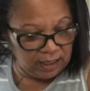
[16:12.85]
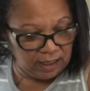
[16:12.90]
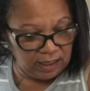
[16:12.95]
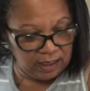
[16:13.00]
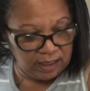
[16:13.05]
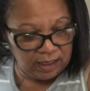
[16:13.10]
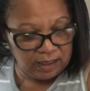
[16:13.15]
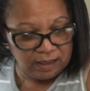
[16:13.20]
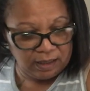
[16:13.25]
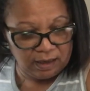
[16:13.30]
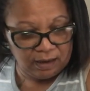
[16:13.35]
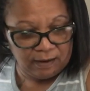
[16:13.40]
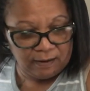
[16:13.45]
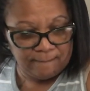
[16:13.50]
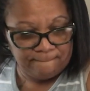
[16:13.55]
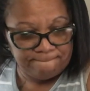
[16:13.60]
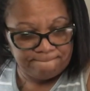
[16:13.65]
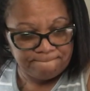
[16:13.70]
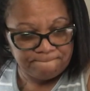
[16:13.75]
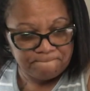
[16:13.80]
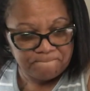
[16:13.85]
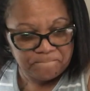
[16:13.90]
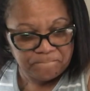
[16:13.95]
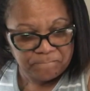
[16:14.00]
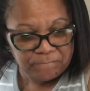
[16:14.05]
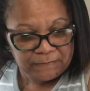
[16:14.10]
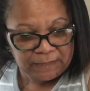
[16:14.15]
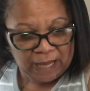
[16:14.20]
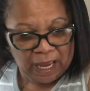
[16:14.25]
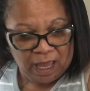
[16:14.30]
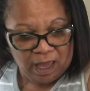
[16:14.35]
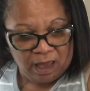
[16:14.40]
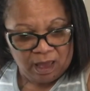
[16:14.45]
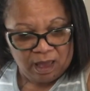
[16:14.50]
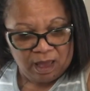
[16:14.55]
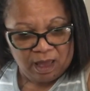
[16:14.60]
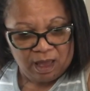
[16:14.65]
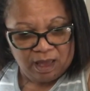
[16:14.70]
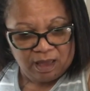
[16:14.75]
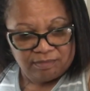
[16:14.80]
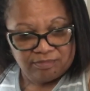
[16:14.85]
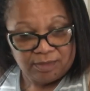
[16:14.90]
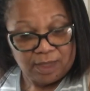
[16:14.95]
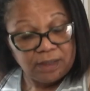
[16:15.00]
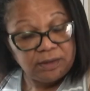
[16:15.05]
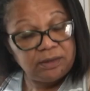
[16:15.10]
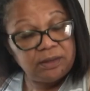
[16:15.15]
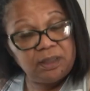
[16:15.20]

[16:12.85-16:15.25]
and I